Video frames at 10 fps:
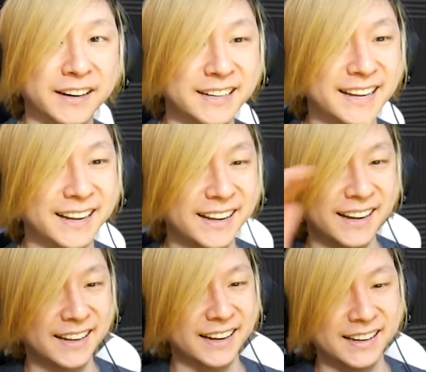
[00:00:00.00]

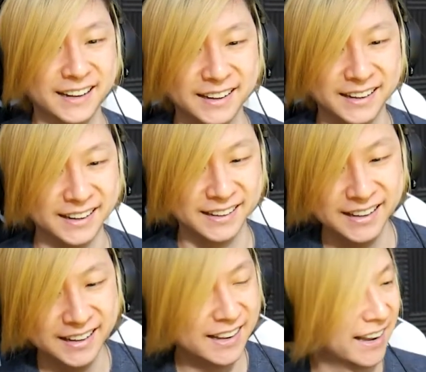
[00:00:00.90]

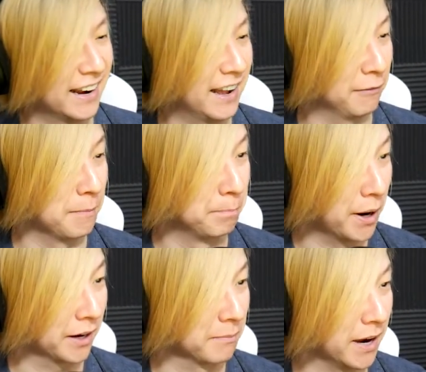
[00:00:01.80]
I have a
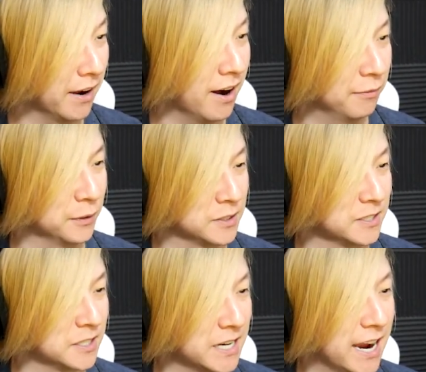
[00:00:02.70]
bug in my office
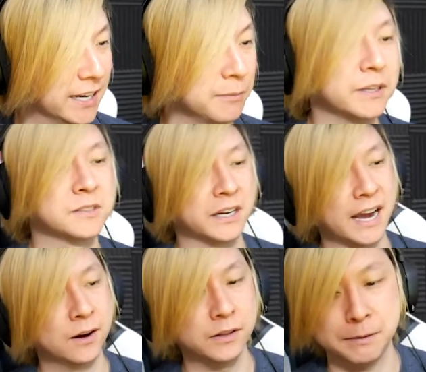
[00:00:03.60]
that's attacking me. It's like,
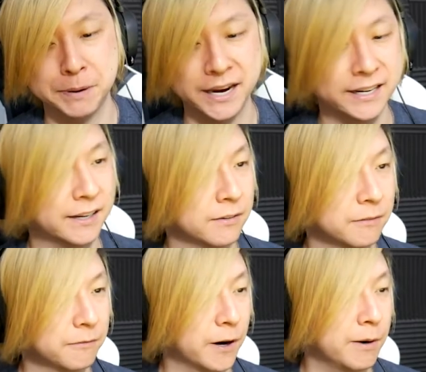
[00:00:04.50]
I don't like painting
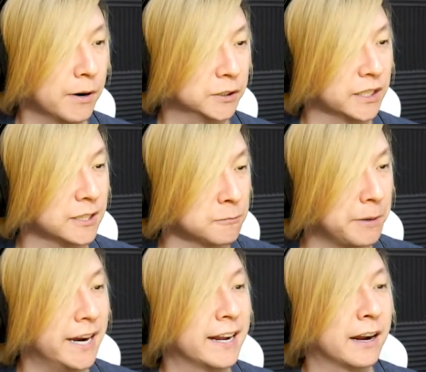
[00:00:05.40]
very much. Get this
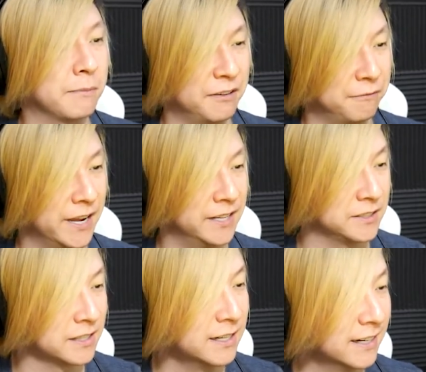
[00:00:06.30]
paint out of my
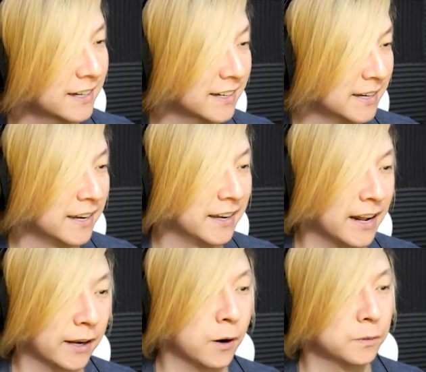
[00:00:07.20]
face. And
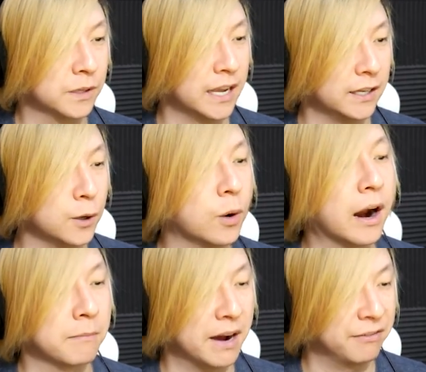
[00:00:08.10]
I go, get you
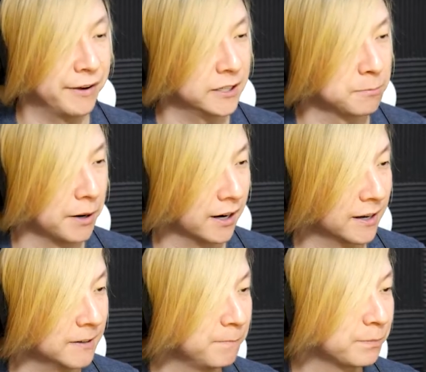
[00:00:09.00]
out of my face, bug.
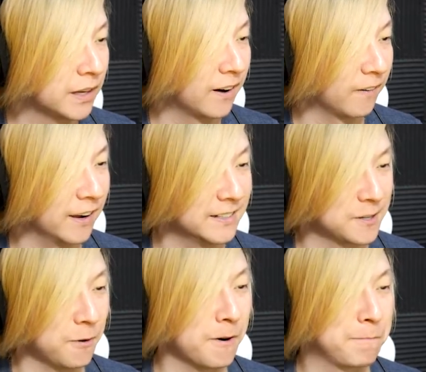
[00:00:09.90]
All right,
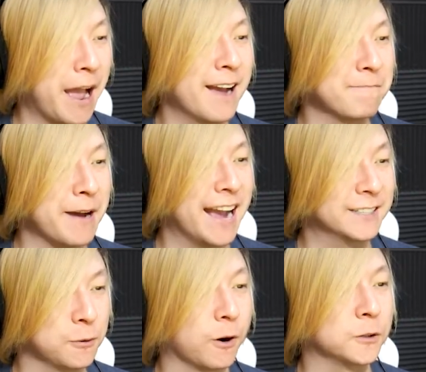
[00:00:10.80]
so we're
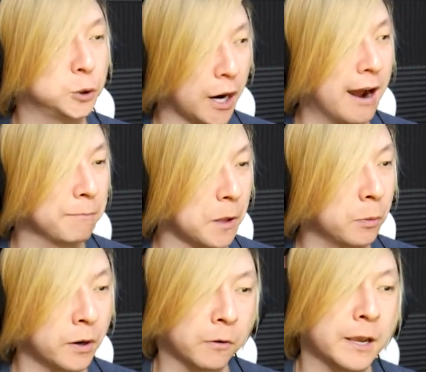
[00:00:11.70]
back to our job, though.
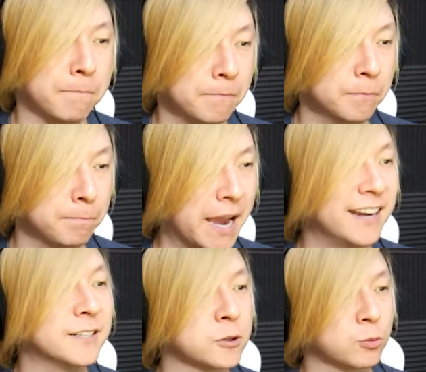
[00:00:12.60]
We don't get
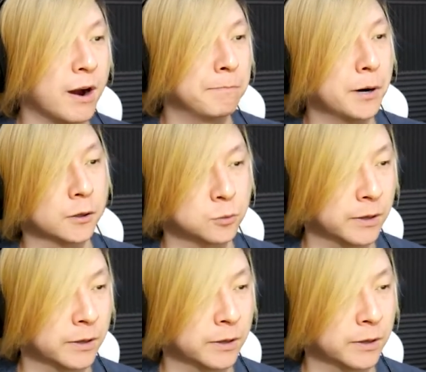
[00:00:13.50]
paid to swap bugs.